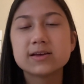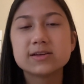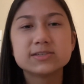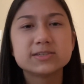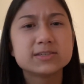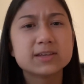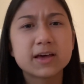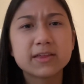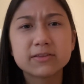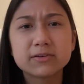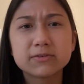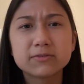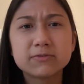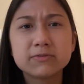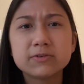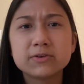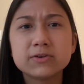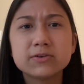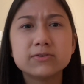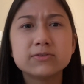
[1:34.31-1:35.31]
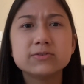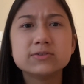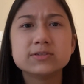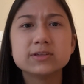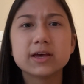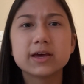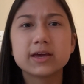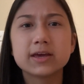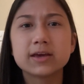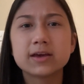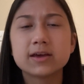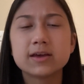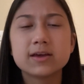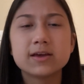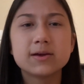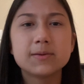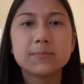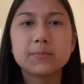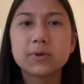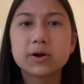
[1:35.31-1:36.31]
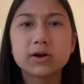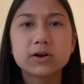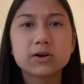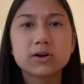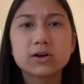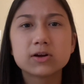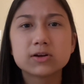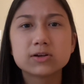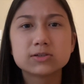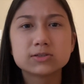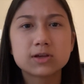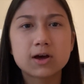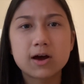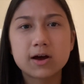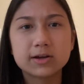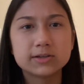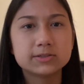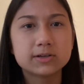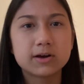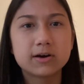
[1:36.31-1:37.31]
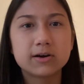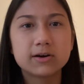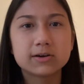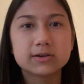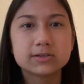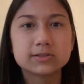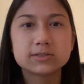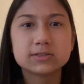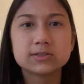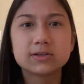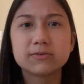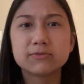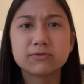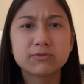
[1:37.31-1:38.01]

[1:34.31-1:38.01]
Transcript: southern foods like burgers, hot dogs,